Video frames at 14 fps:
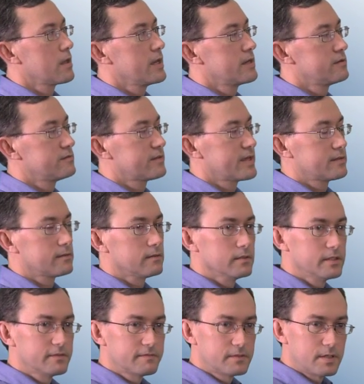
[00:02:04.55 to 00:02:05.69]
It is then
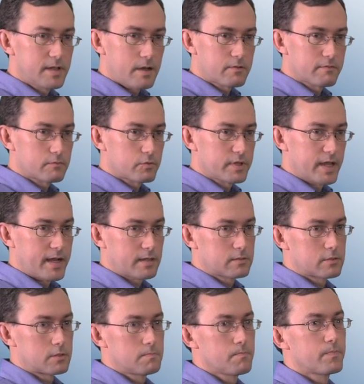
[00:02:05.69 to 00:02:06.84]
lifted out of the
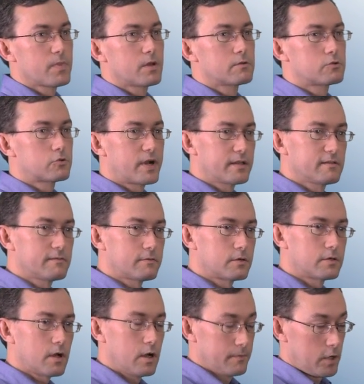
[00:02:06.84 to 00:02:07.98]
reactor
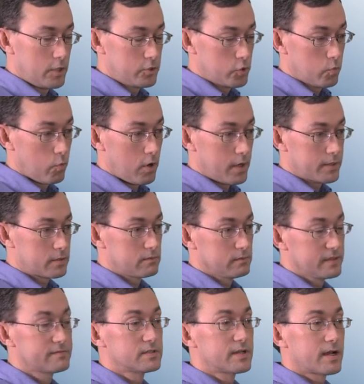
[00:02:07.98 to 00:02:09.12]
transferred underwater,
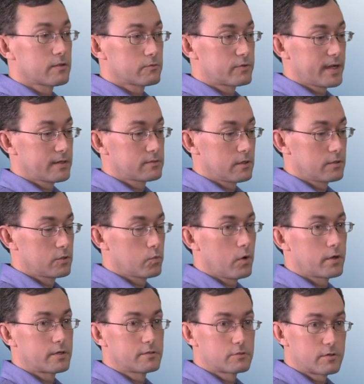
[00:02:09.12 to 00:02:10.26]
lifted out of the reactor
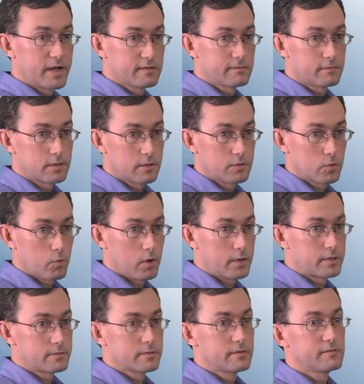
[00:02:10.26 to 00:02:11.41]
underwater, transferred
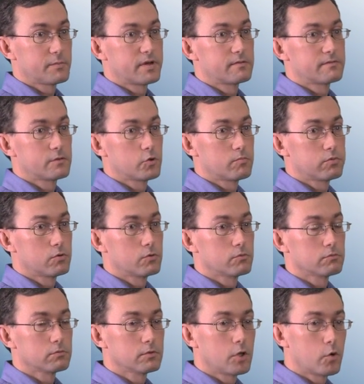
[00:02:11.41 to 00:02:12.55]
underwater to the spent fuel pool,
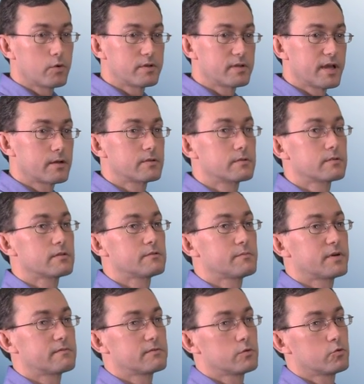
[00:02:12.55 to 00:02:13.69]
lowered down into the
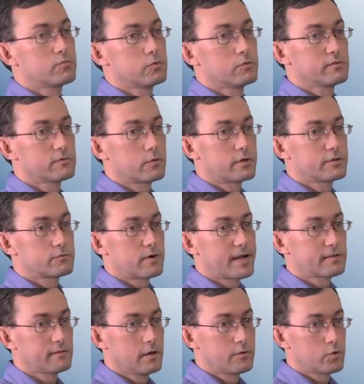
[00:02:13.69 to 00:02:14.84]
spent fuel pool storage
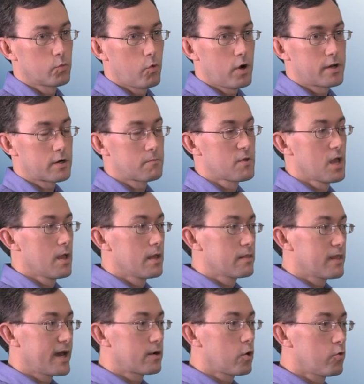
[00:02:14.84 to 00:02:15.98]
racks underwater.
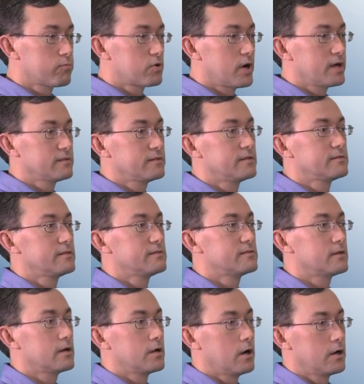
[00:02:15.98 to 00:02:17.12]
That whole process is
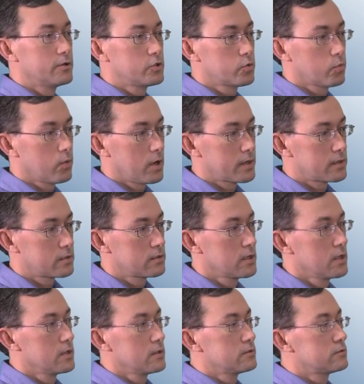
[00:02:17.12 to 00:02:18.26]
done underwater
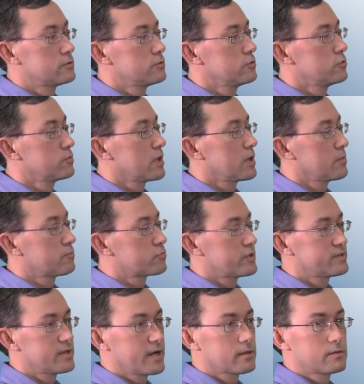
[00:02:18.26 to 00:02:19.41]
to um,
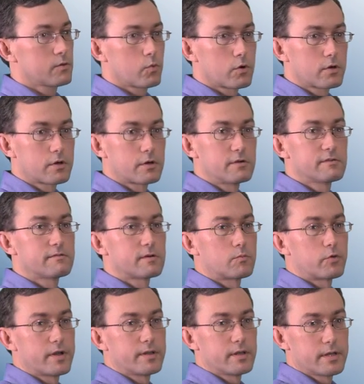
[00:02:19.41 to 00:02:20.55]
protect the workers from
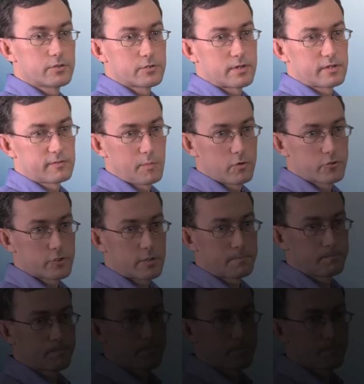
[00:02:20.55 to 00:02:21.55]
radiation exposure.